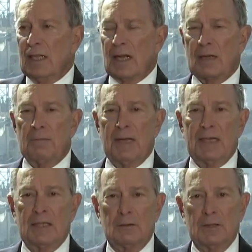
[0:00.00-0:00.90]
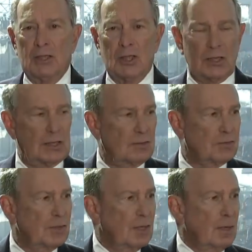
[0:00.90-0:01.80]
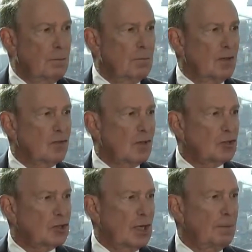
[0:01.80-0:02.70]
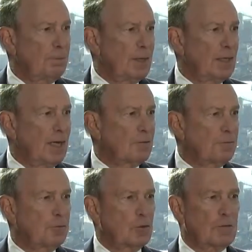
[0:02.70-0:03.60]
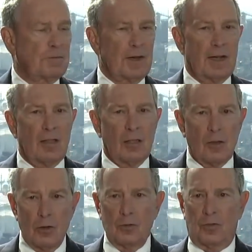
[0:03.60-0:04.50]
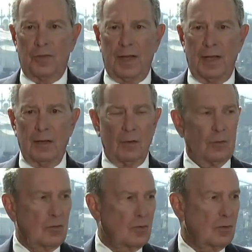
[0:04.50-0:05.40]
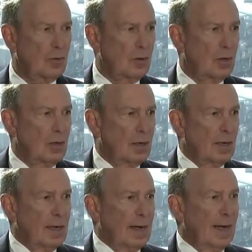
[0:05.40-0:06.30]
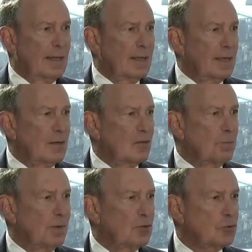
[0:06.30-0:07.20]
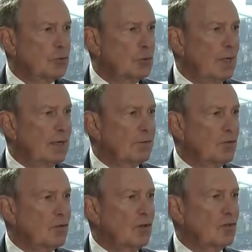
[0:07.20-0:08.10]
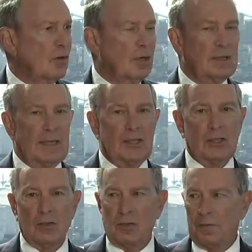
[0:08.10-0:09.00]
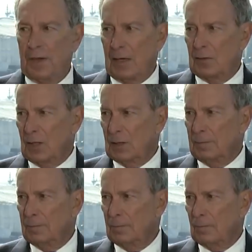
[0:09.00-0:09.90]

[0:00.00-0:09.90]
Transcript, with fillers: The commander in chief must champion and fortify those values, and that has been true ever since our nation's founding.